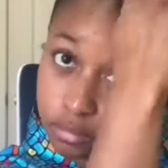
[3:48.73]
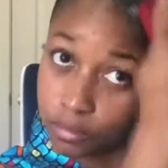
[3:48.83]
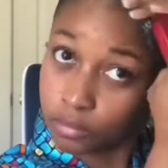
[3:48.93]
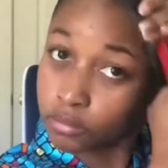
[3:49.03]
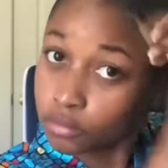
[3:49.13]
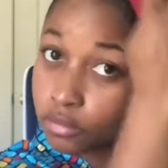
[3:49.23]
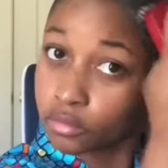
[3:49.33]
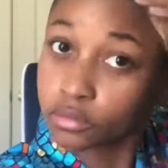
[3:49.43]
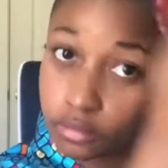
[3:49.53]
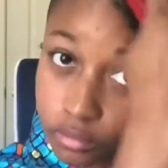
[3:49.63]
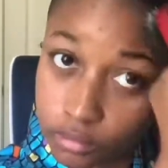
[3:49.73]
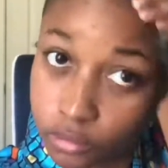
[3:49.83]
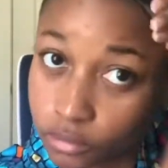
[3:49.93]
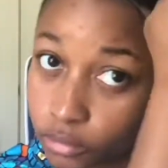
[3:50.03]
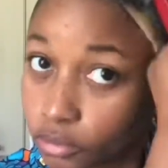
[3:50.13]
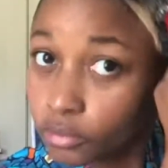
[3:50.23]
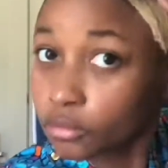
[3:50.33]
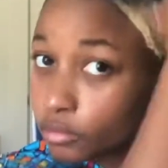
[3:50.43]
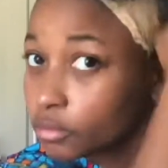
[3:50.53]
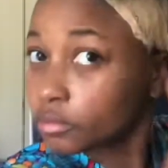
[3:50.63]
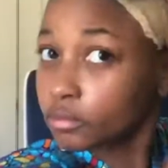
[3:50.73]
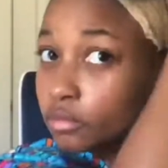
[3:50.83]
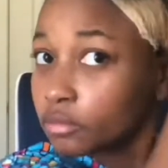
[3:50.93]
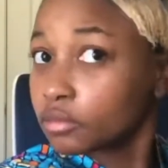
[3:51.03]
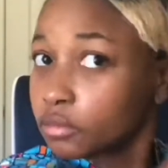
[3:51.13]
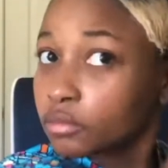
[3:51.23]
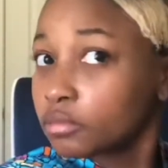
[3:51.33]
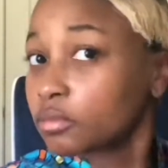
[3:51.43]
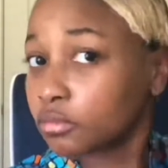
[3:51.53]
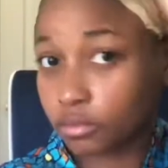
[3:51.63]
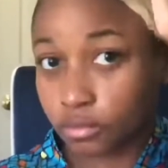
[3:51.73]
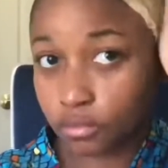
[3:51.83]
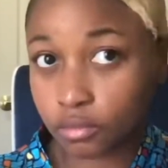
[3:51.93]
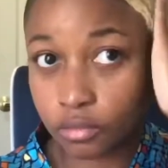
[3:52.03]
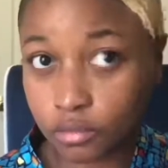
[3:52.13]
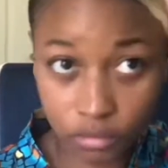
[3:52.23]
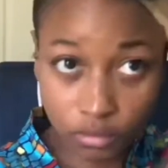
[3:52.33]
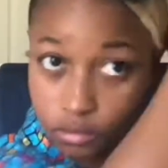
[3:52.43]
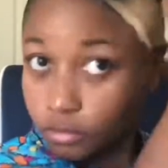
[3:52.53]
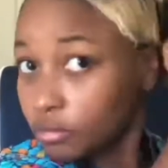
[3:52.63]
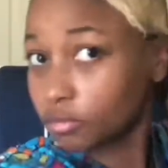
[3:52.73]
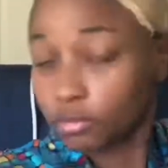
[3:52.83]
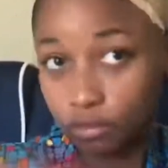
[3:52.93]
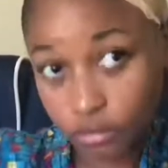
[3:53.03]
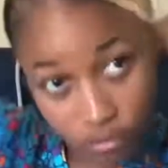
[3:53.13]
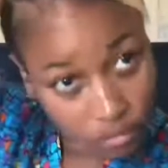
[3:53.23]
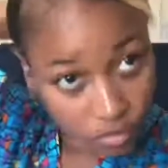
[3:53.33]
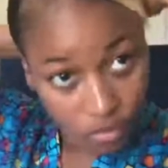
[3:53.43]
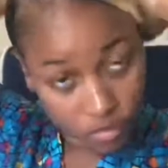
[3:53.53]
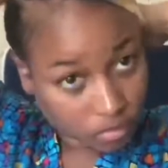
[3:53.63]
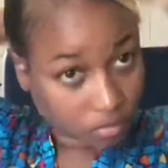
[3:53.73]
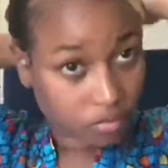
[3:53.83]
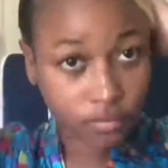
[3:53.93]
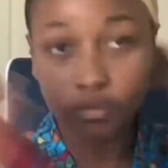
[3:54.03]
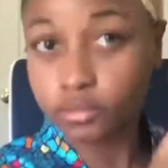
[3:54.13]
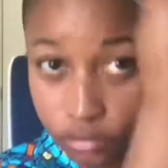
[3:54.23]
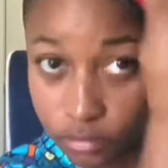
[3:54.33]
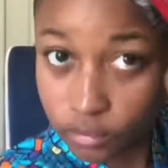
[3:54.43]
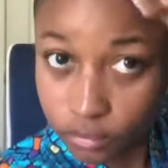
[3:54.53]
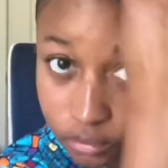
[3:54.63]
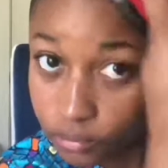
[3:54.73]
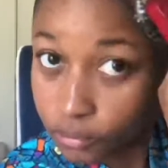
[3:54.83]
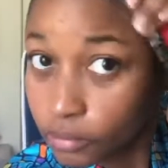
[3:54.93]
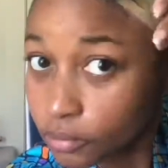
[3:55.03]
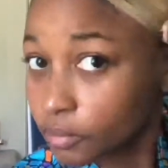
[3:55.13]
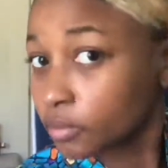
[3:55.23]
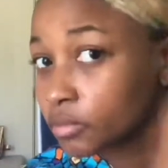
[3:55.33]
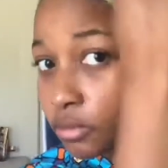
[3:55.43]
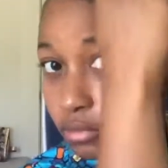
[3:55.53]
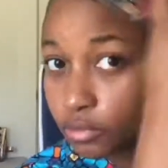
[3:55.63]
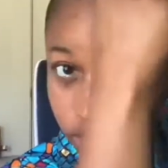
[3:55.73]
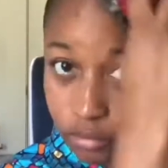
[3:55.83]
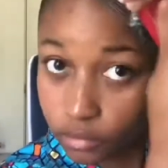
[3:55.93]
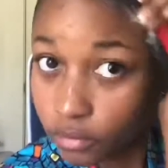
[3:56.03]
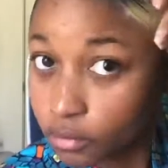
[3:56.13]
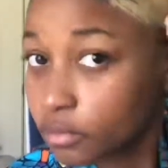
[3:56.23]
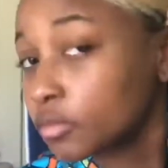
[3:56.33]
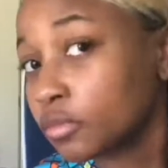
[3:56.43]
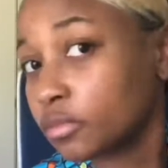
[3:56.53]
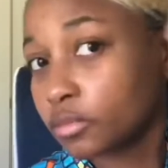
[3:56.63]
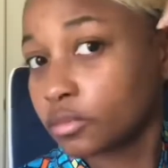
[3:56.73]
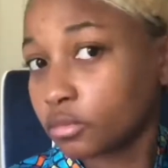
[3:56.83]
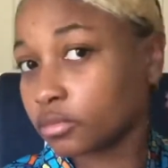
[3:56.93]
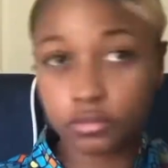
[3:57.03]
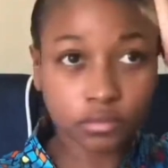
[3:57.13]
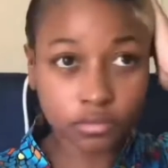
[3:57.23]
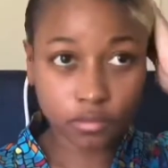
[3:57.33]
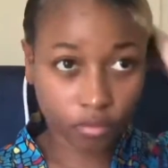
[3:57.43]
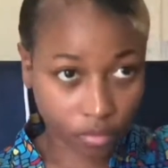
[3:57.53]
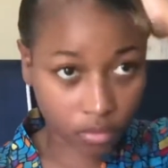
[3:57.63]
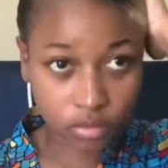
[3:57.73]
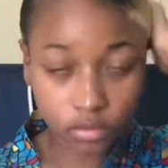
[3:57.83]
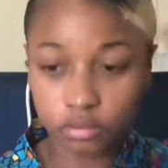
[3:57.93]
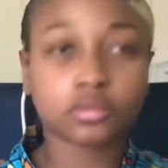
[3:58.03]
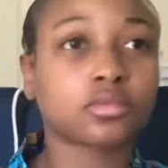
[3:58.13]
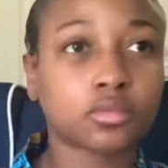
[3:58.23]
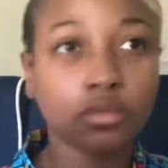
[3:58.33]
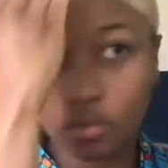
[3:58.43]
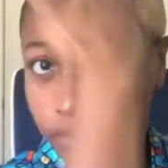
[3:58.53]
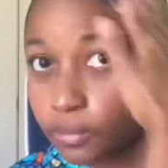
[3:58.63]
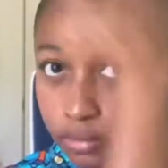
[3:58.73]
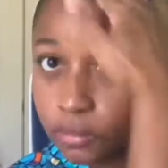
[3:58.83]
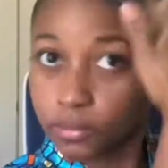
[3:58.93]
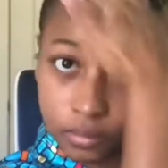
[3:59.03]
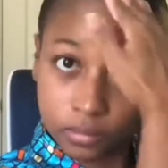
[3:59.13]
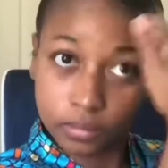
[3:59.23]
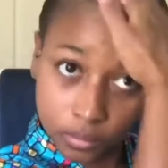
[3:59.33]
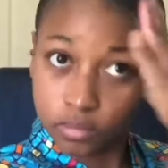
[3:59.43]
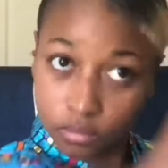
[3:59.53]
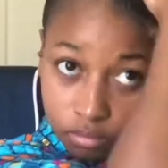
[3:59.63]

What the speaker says: your time with it. I promise it'll be worth it because you don't have to worry about it lifting up, waving up too soon. I'm putting a little bit more on this side because this side has more hair on it. That's